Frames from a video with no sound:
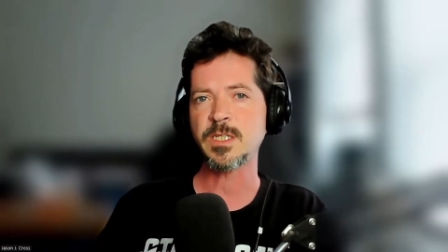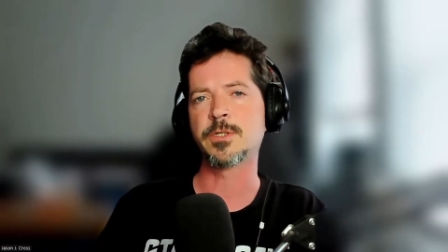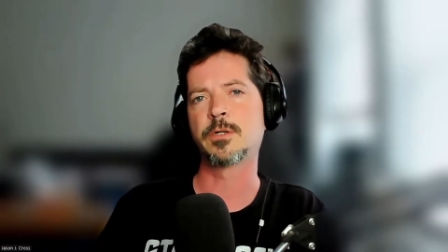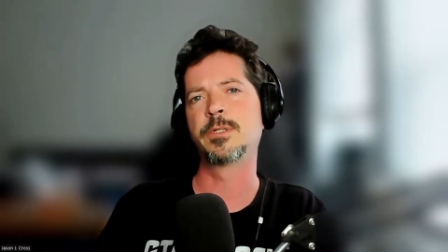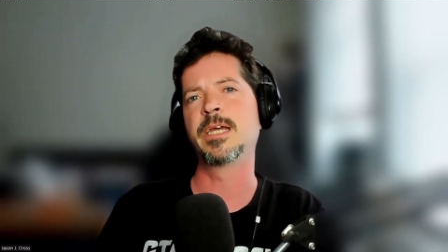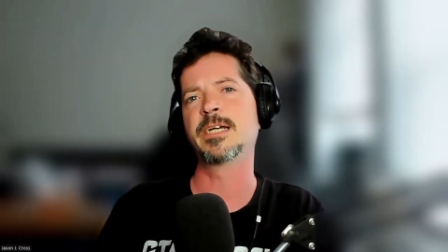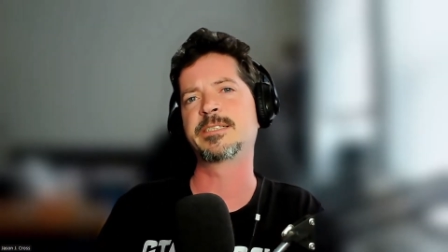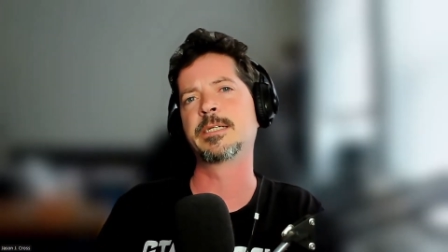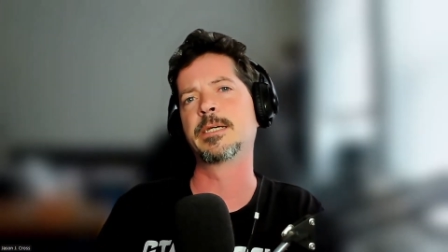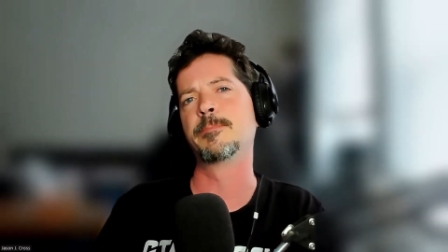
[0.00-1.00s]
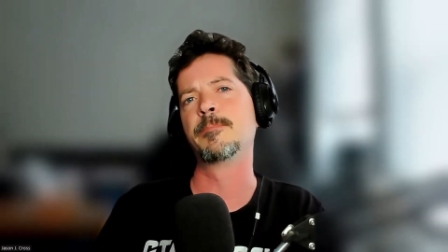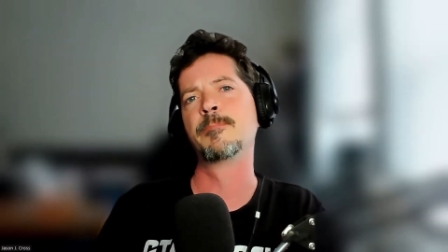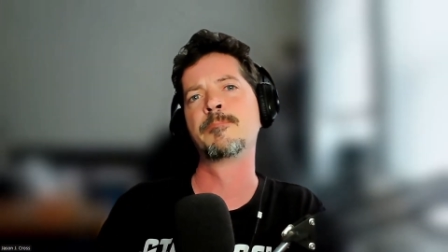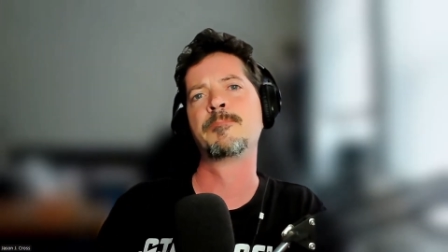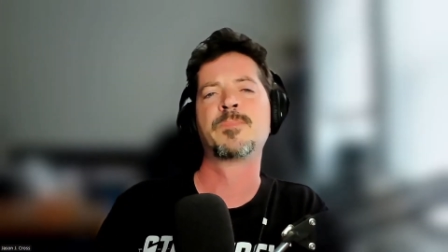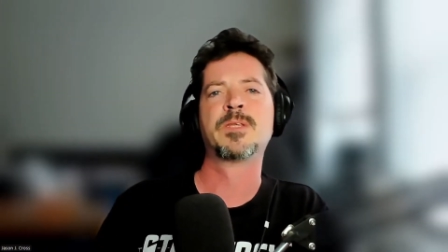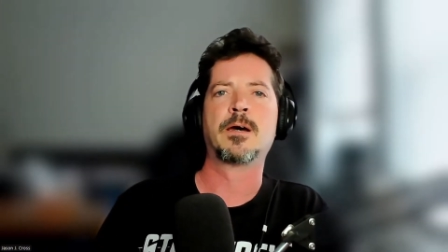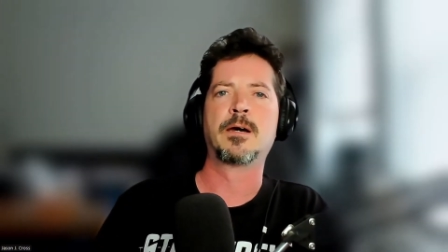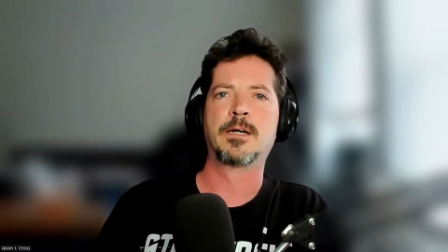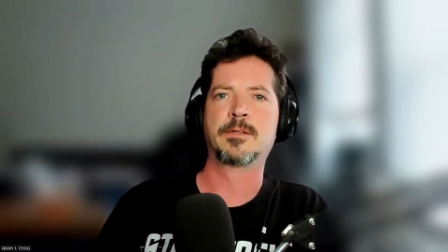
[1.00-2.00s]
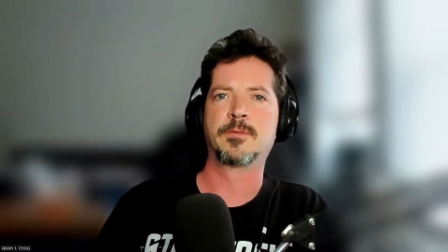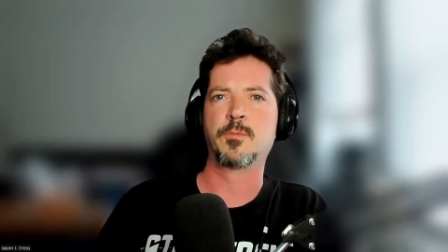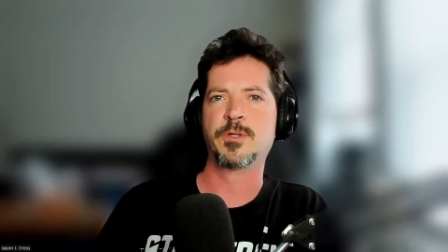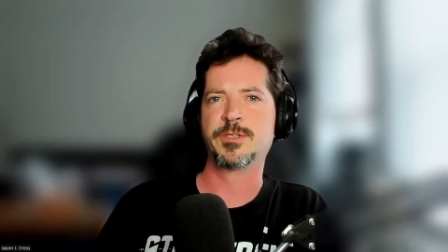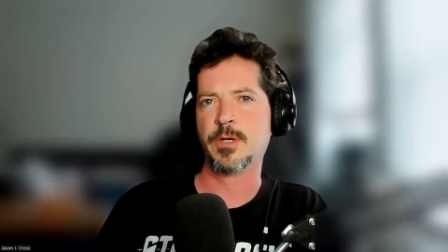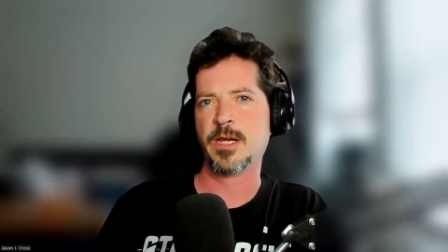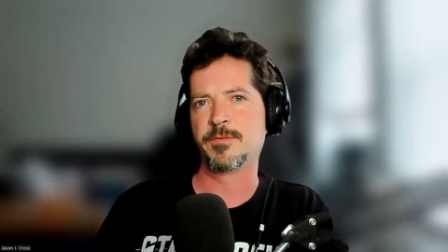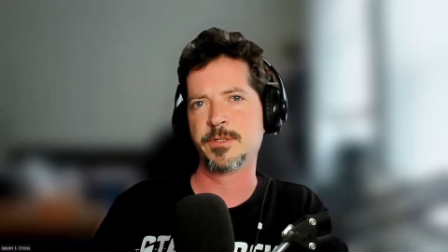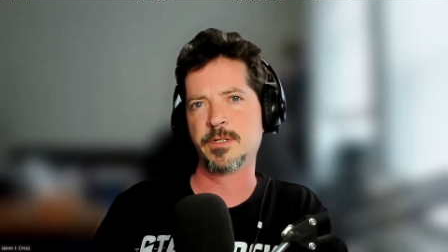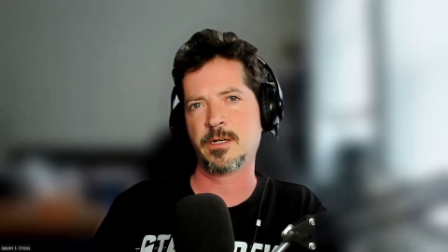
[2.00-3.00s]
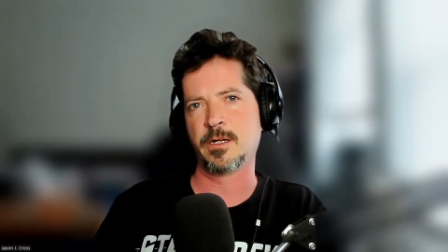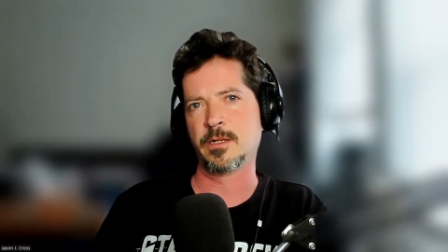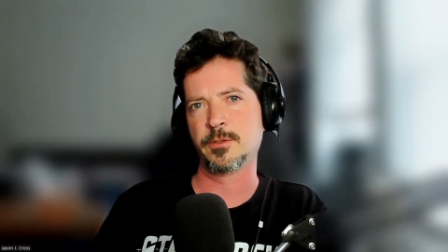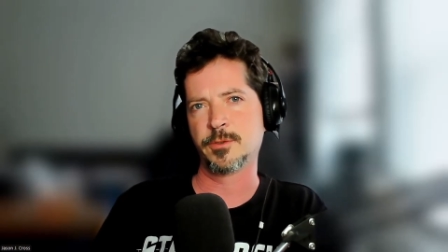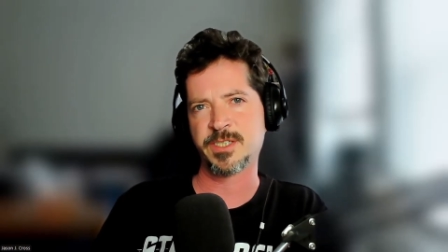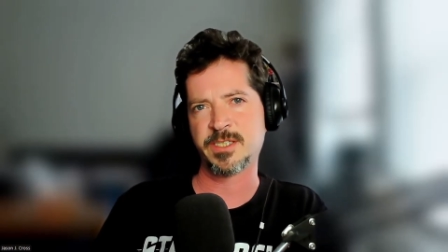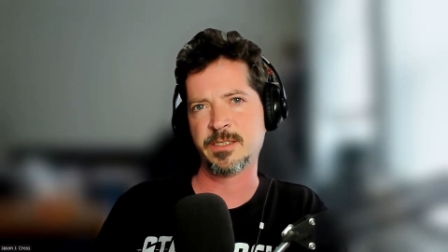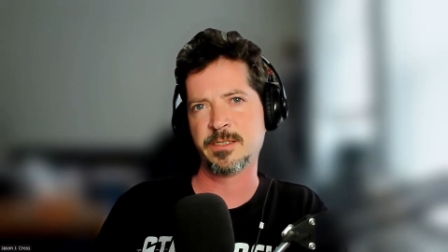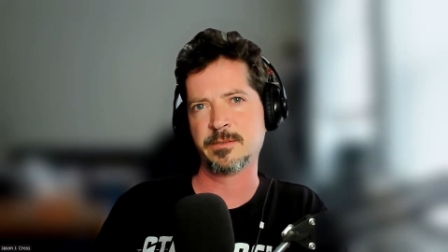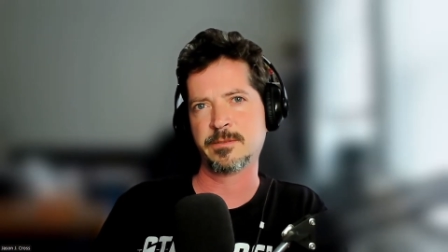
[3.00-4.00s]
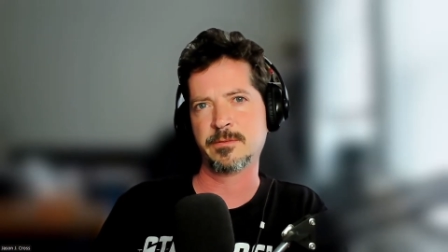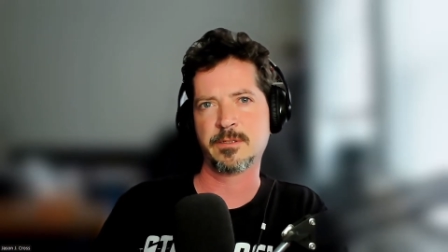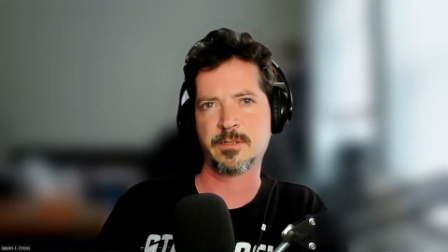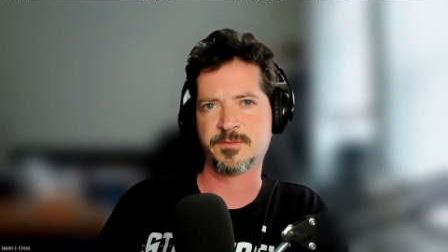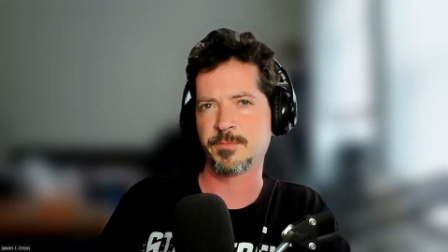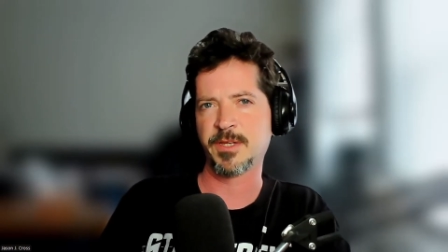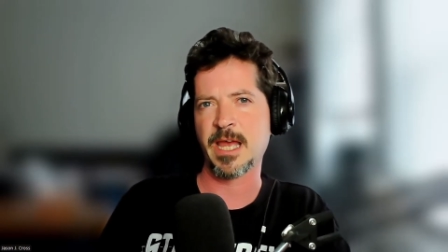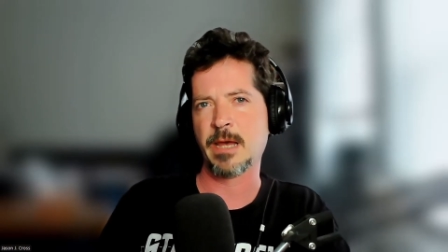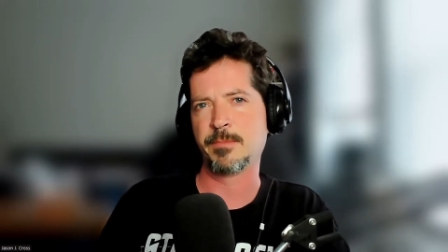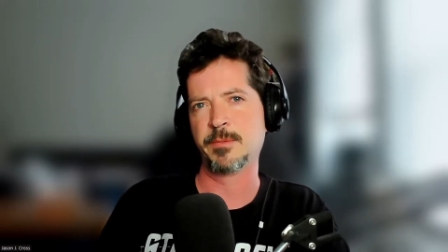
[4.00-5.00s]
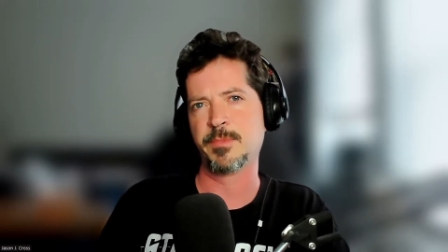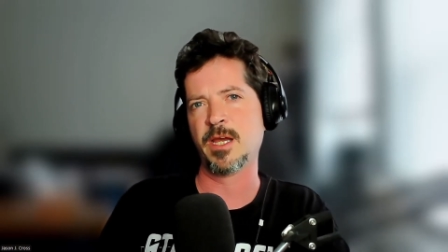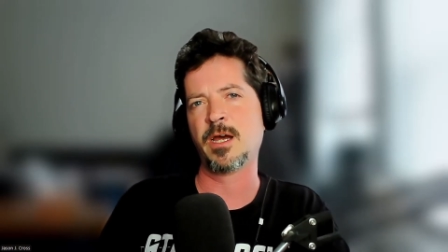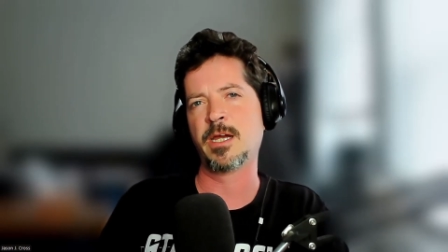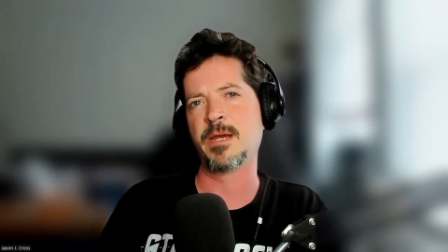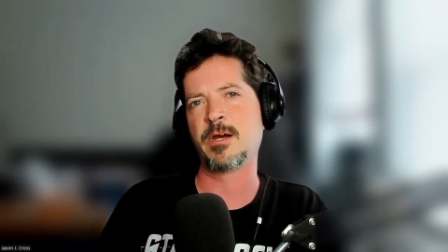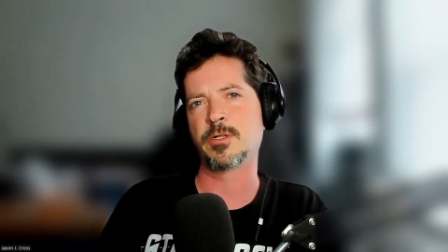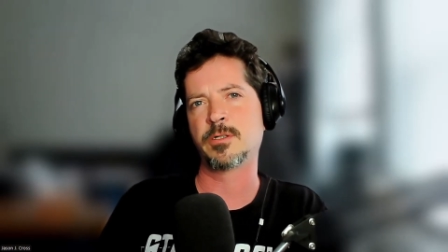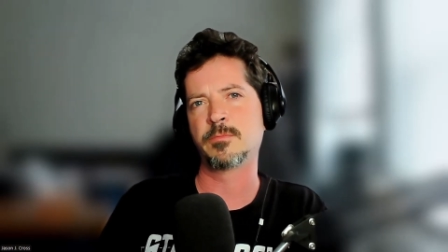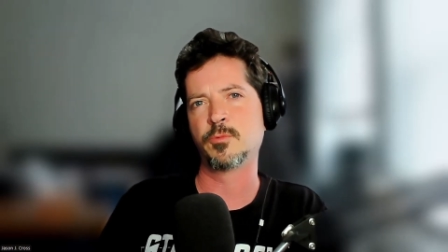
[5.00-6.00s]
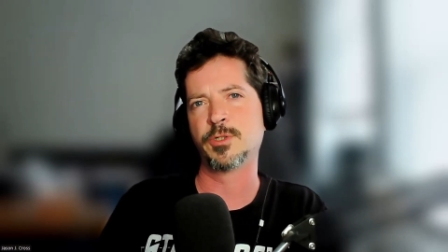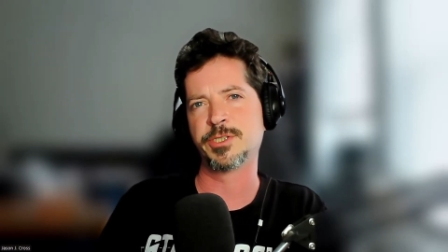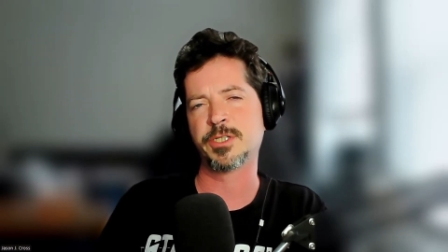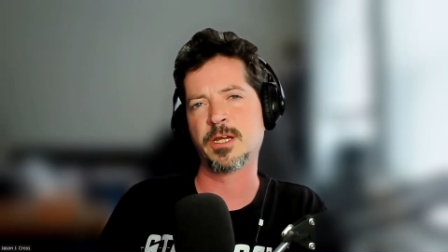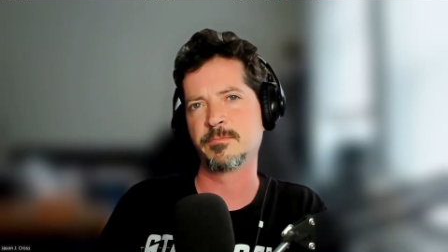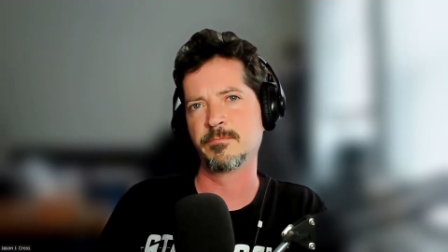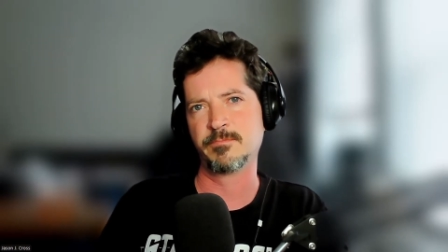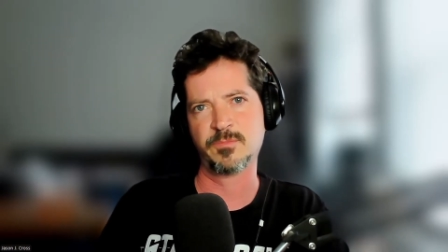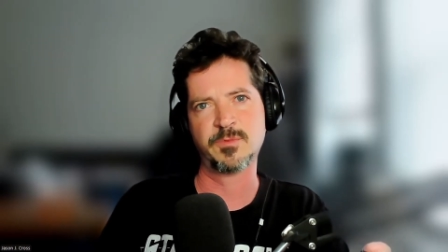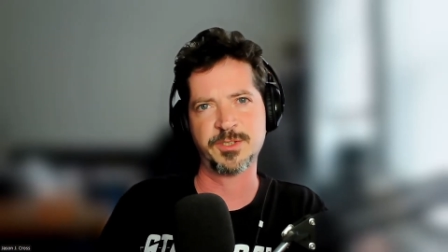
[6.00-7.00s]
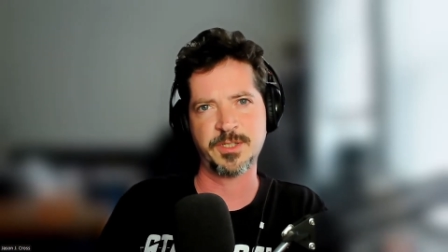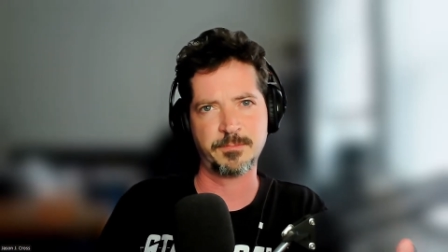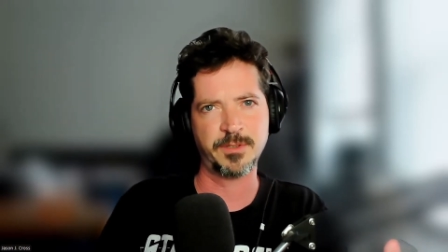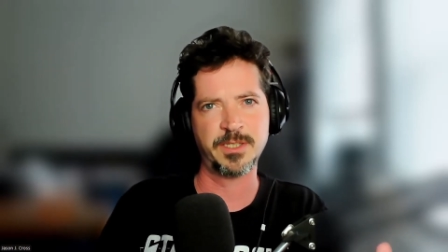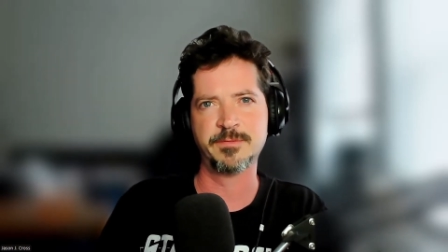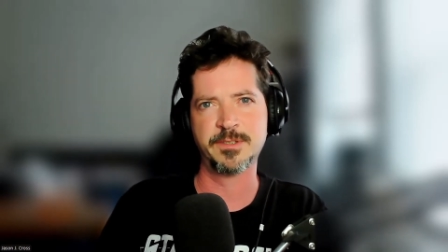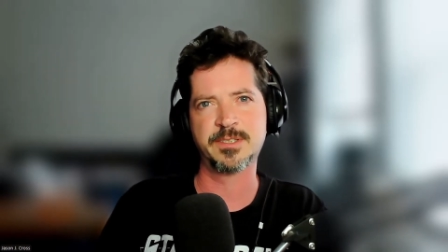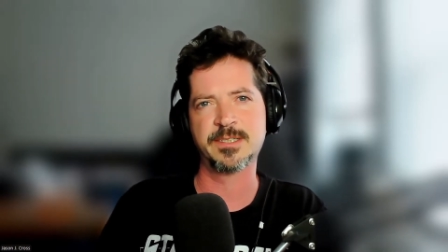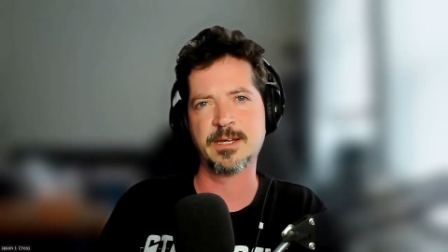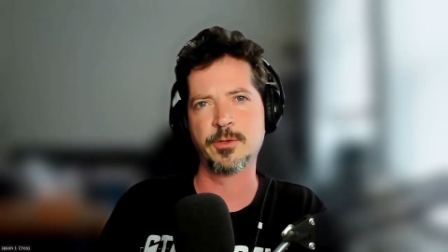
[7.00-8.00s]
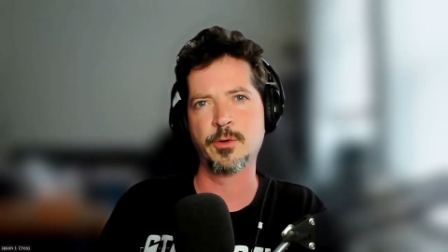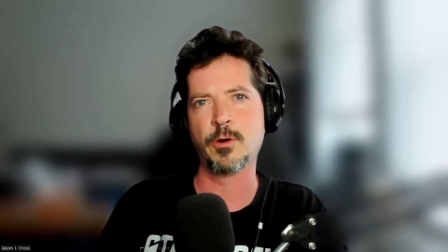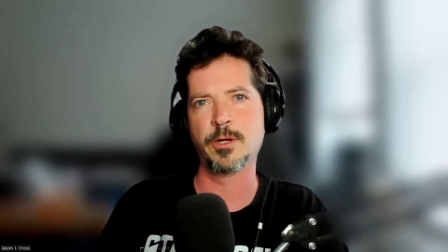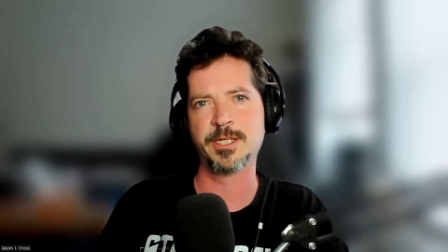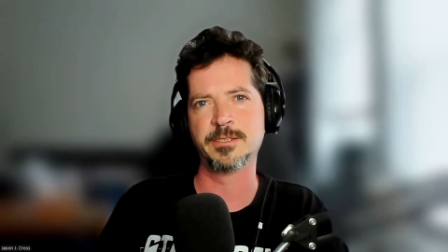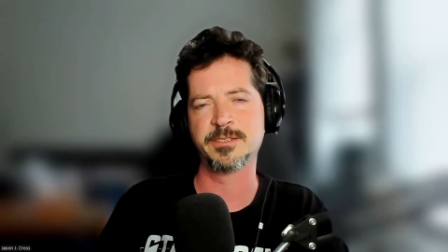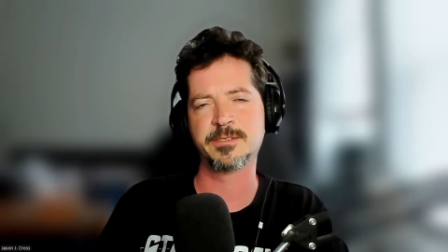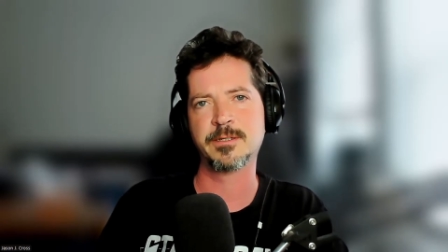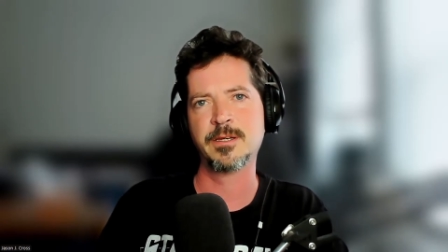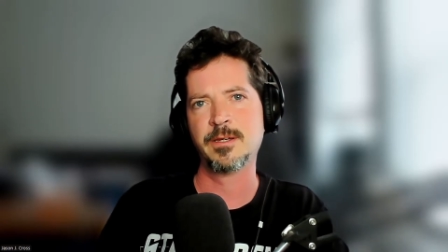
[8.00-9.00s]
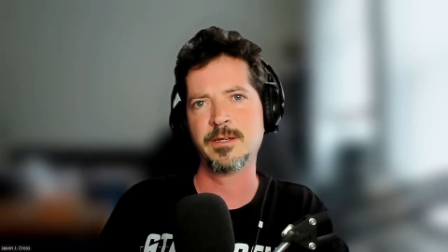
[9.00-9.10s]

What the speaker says: So he gets in. We do have a little scene of something happening behind Malcolm, which I believe to tell the audience